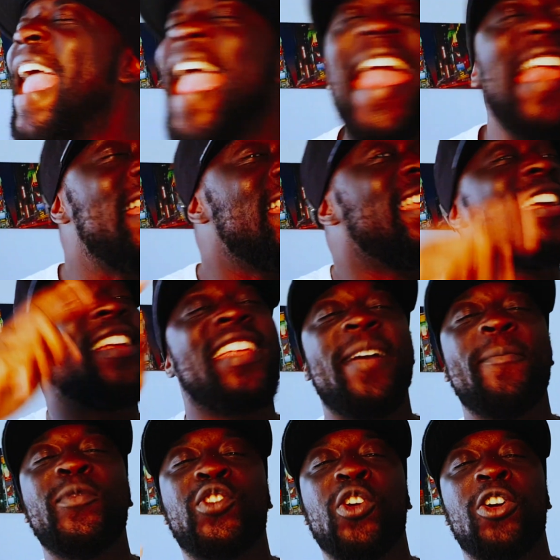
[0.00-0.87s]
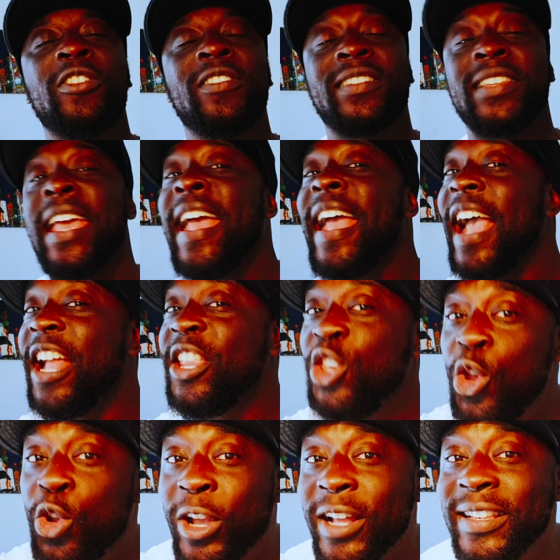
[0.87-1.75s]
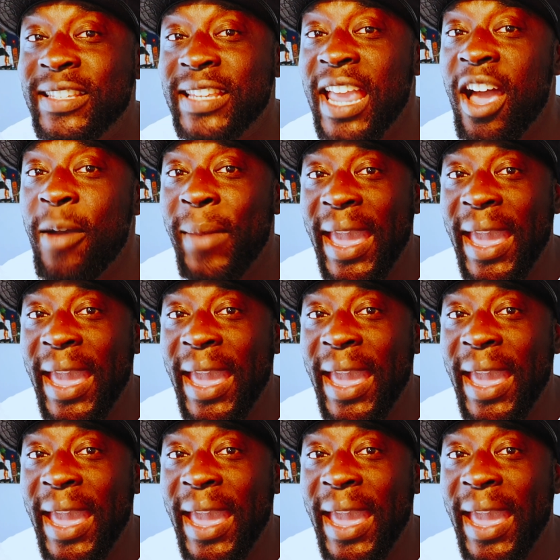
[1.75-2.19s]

any of them dons. And you can say I'm